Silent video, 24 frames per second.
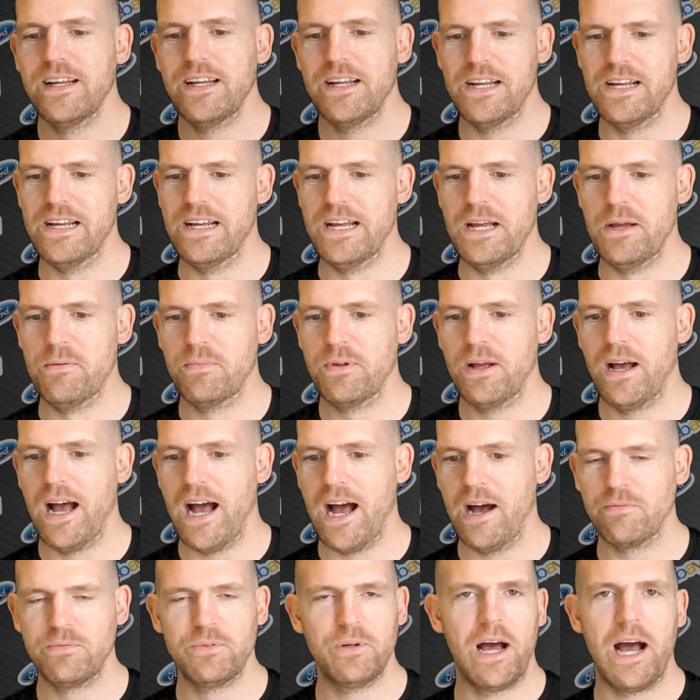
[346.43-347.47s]
I
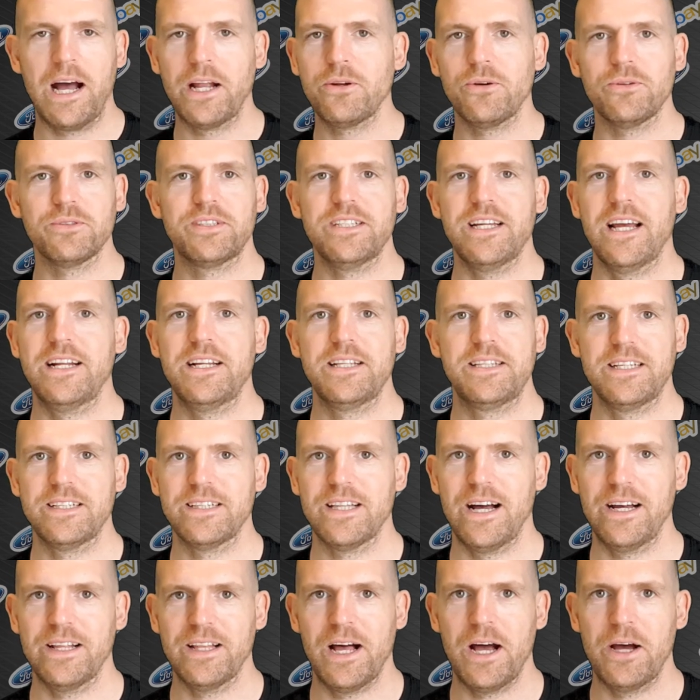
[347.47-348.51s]
don't see anything
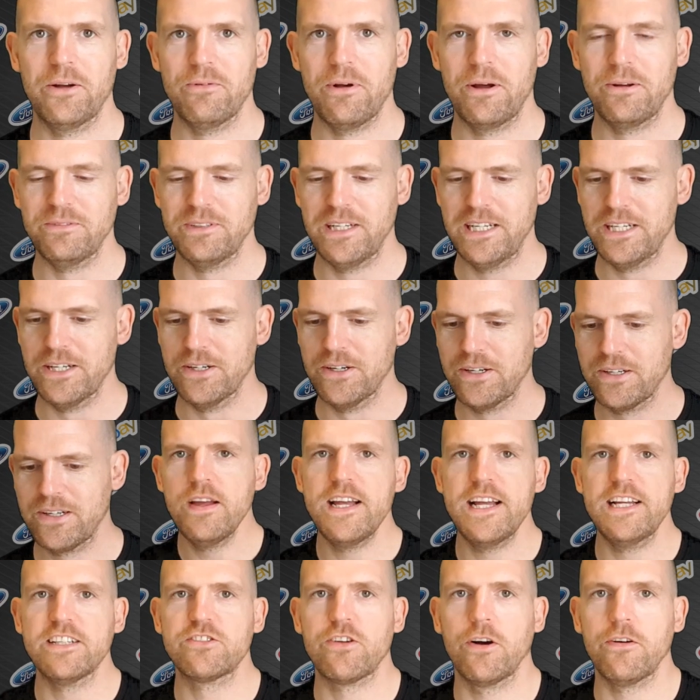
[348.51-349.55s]
like that around here.
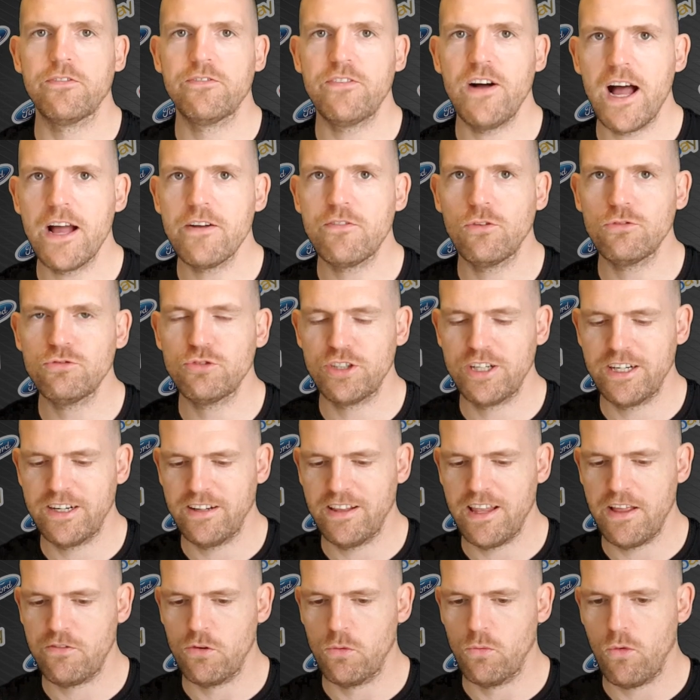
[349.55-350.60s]
It's got
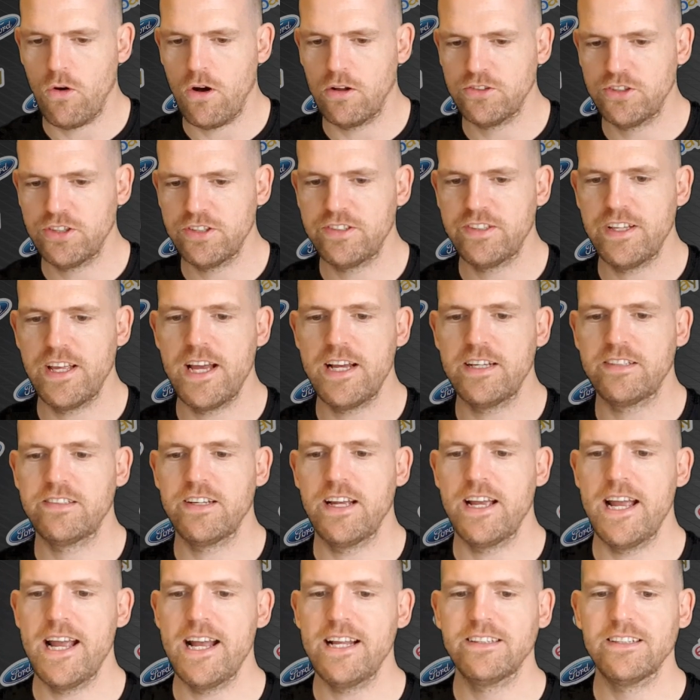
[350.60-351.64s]
511 watches
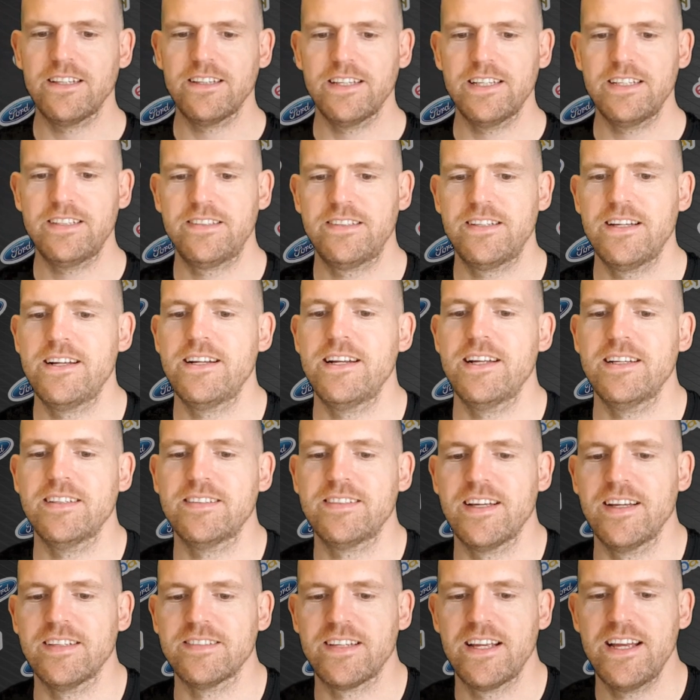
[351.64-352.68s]
this. In the listing it
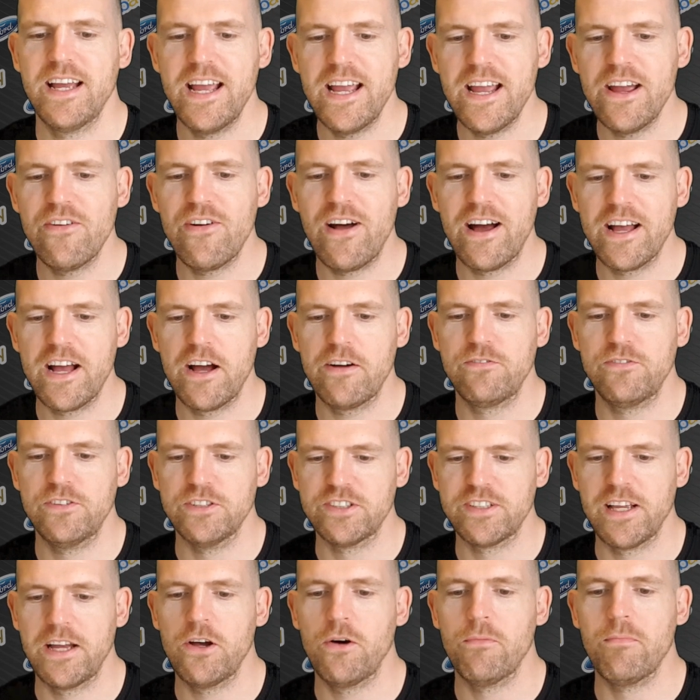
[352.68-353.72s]
says, here I have for
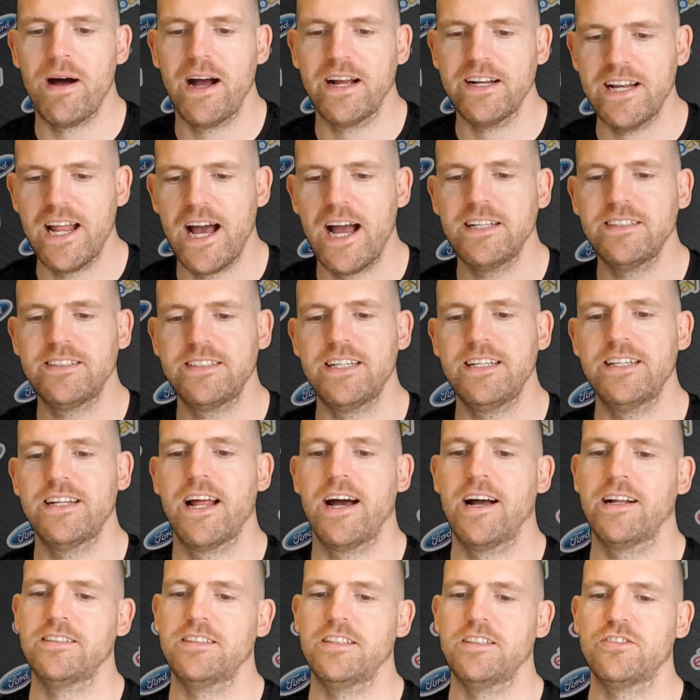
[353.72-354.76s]
sale my
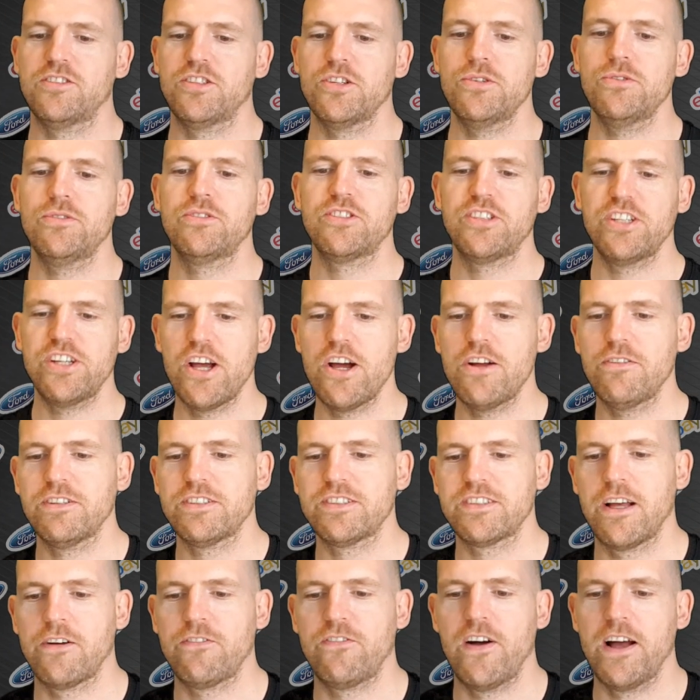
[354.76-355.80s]
1992 Sierra
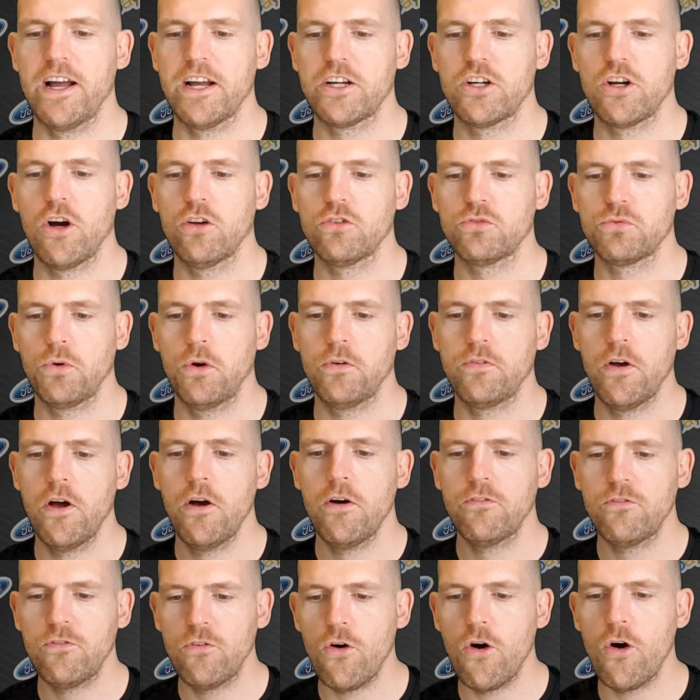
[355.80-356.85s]
Sapphire Cosworth
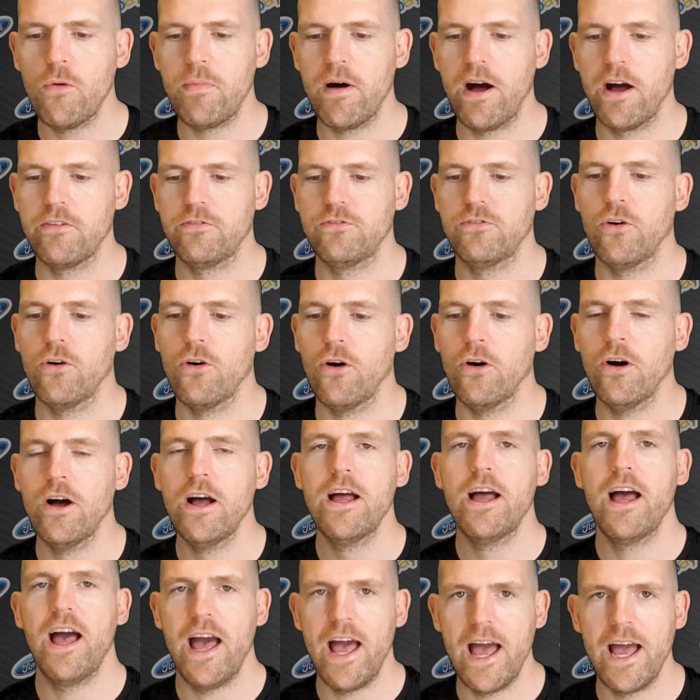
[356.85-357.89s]
4x4
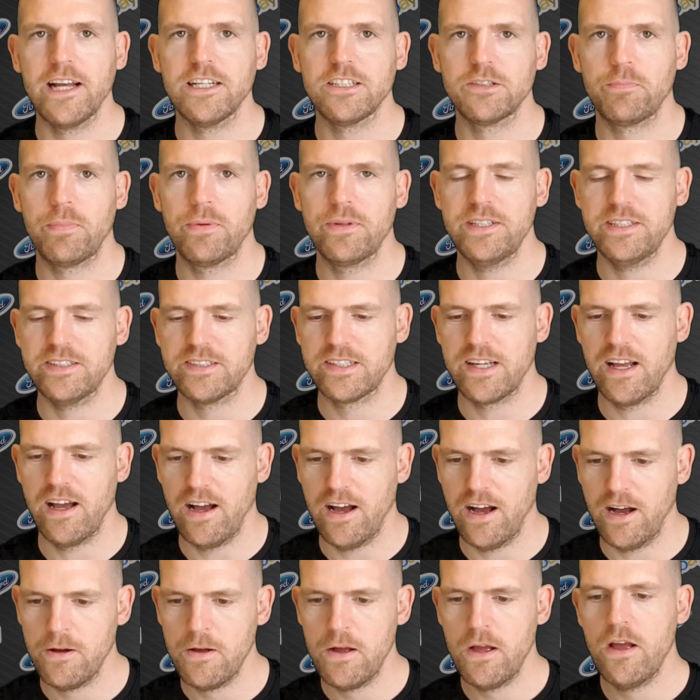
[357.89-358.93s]
ex-police
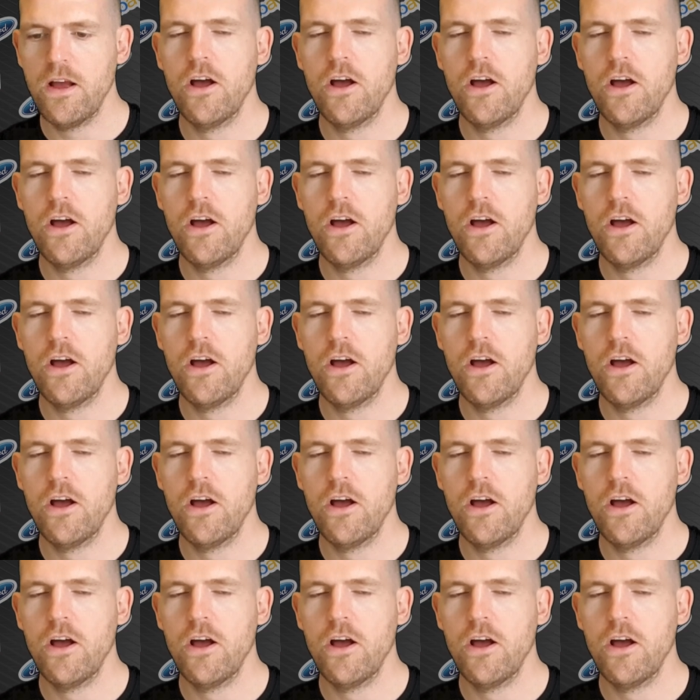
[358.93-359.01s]
car.